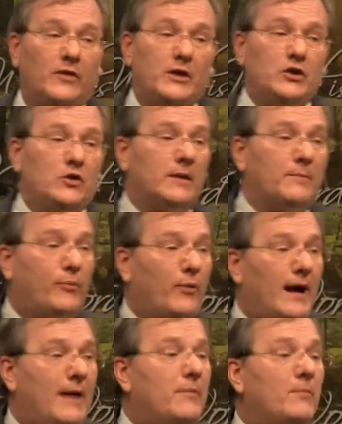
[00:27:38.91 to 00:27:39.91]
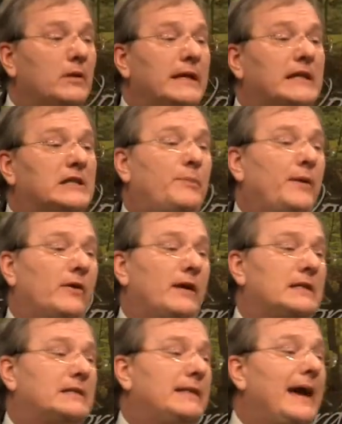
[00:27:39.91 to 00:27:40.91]
that you can probably
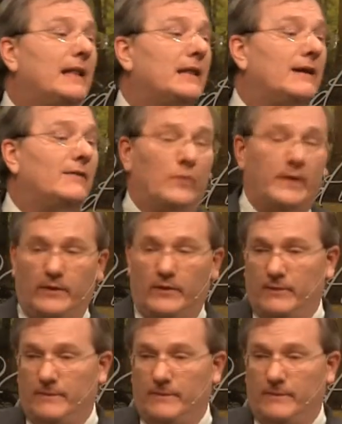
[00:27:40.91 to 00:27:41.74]
experience that love with.